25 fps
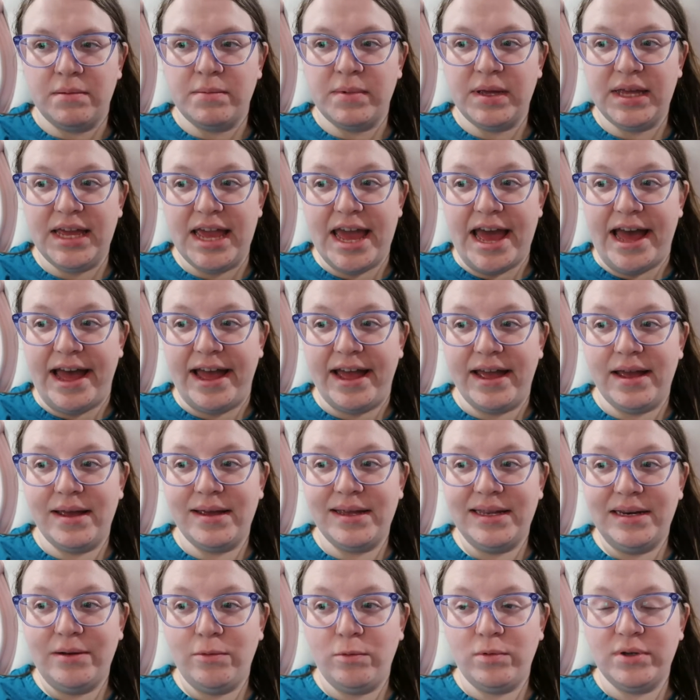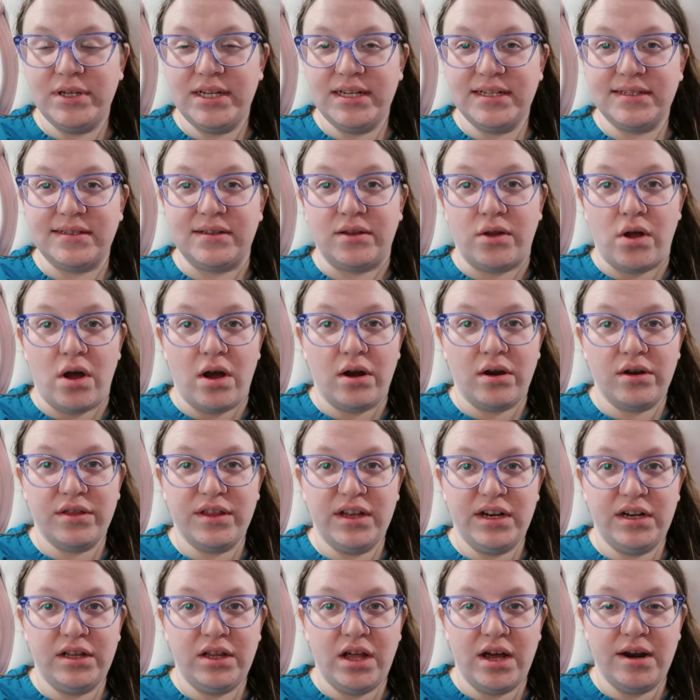But yeah, it is longer
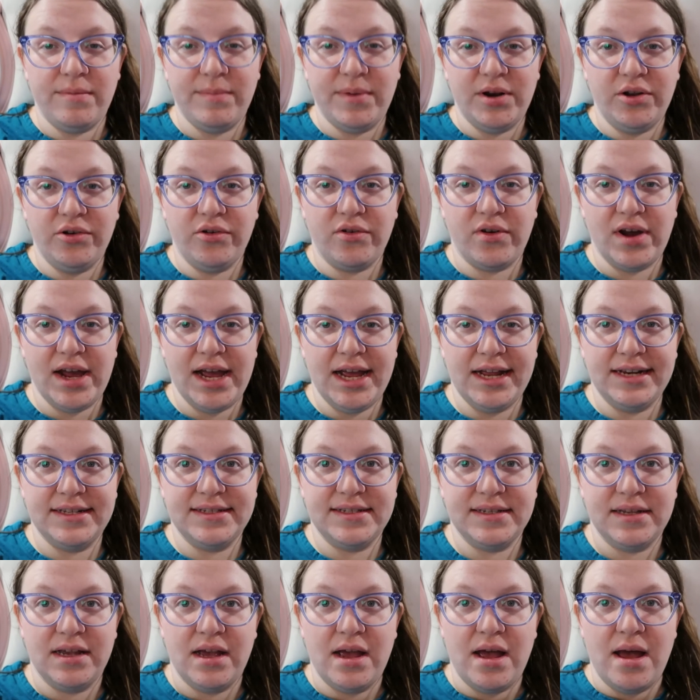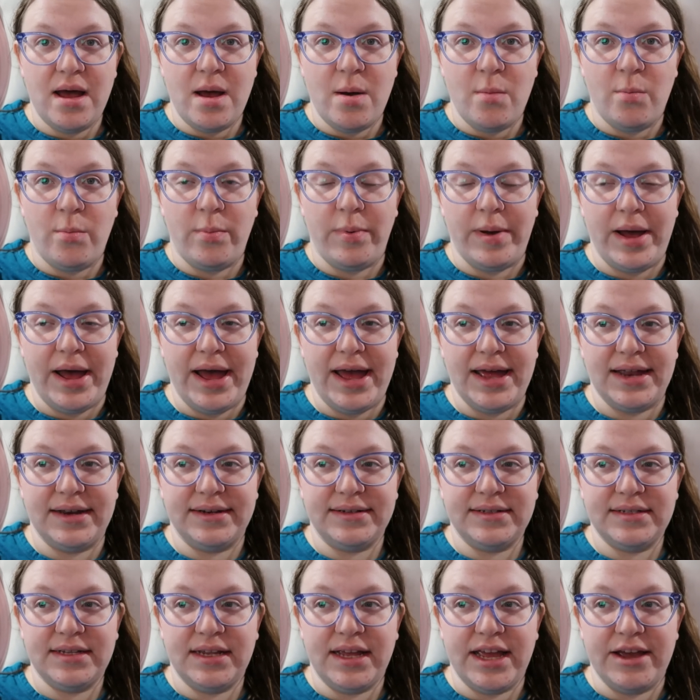than a lot of middle grades,
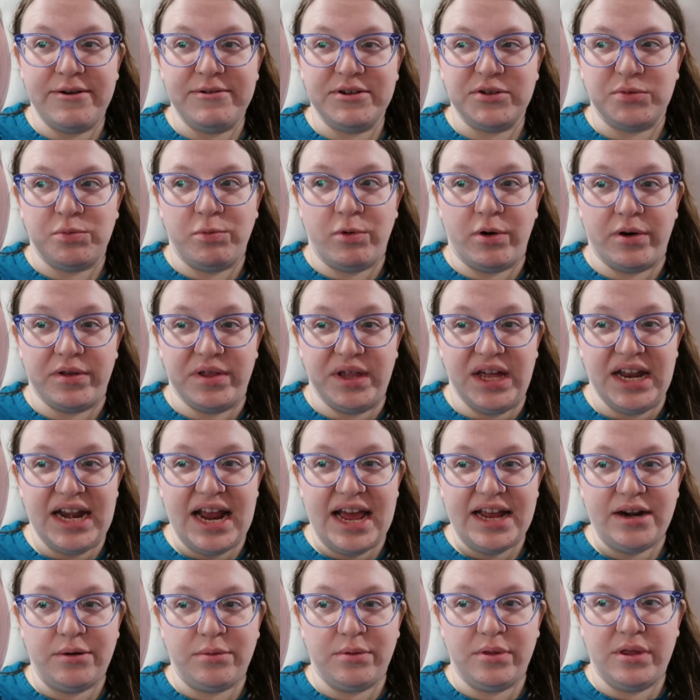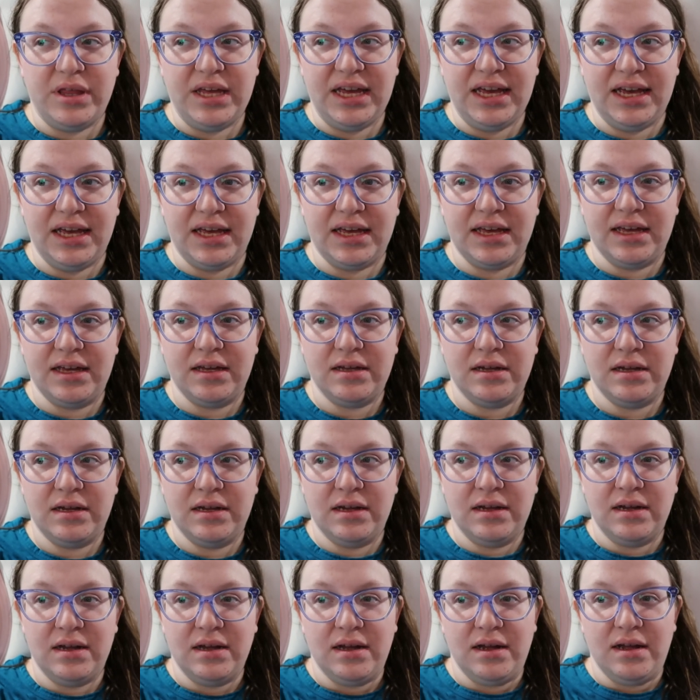but it was worth it. I don't think
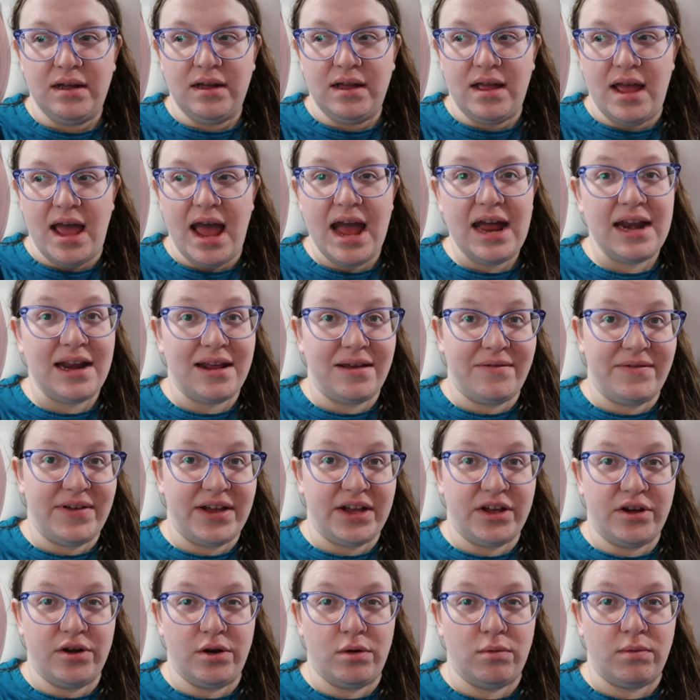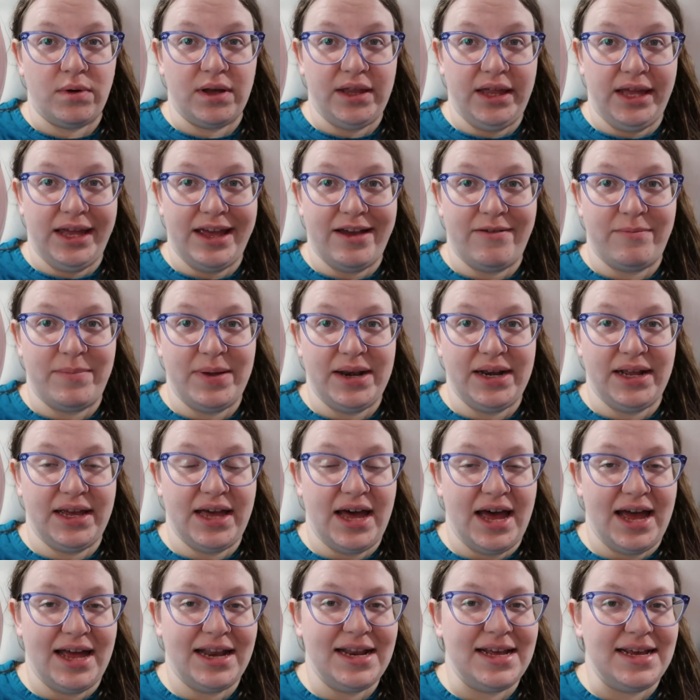any of it could really have been
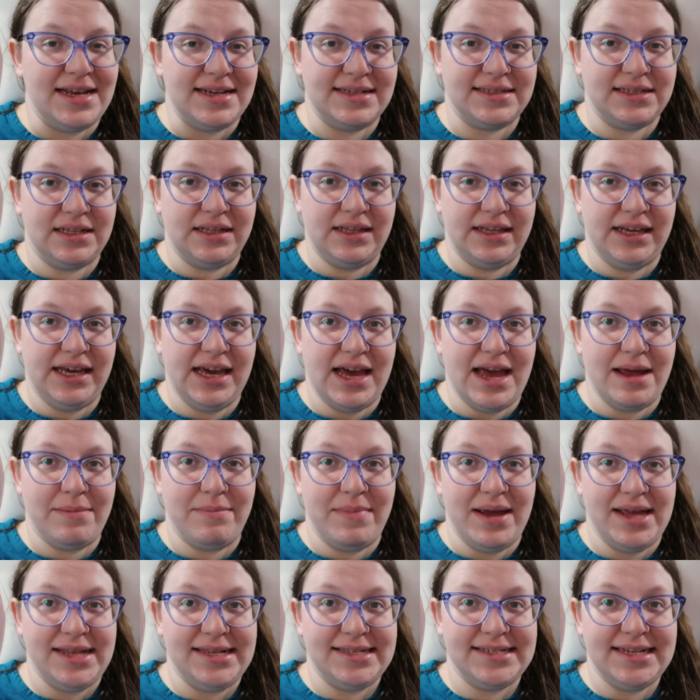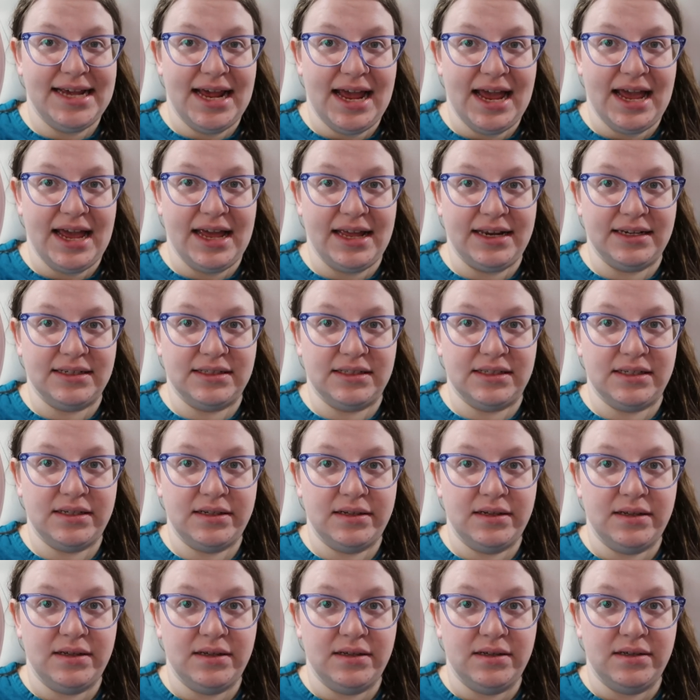cut easily and maintained
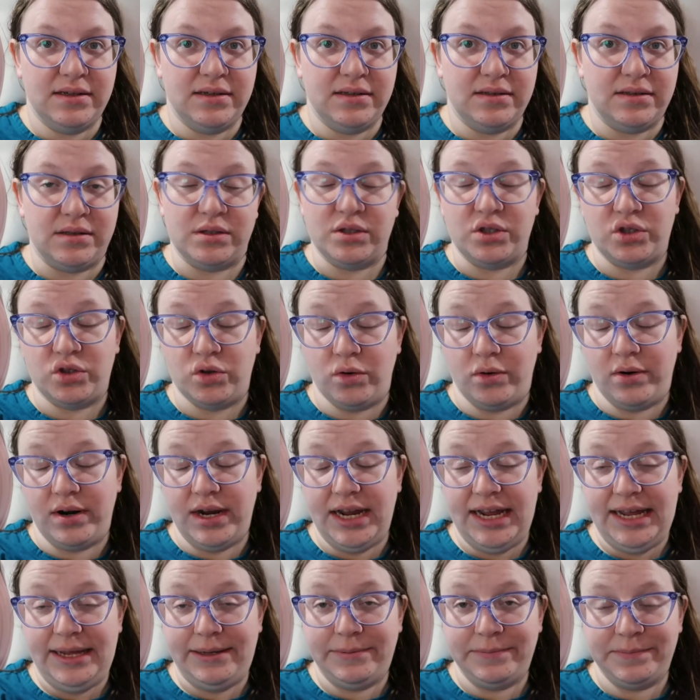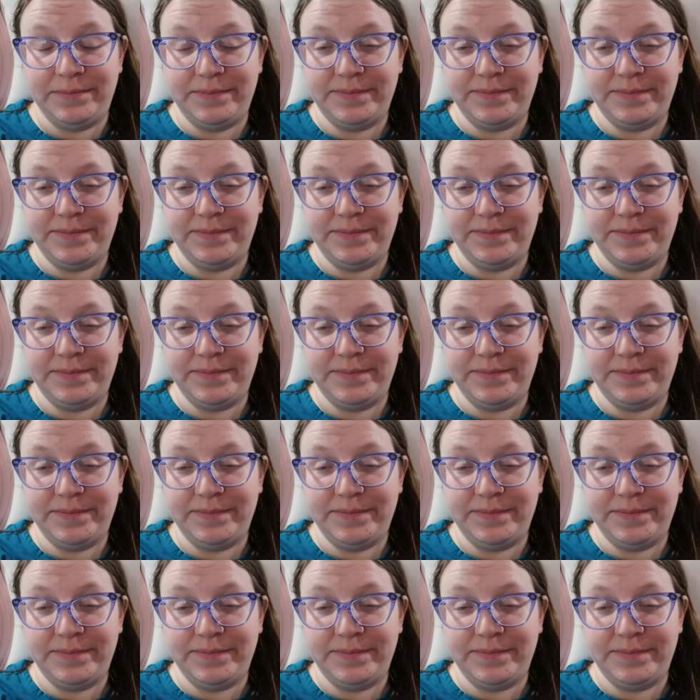the story.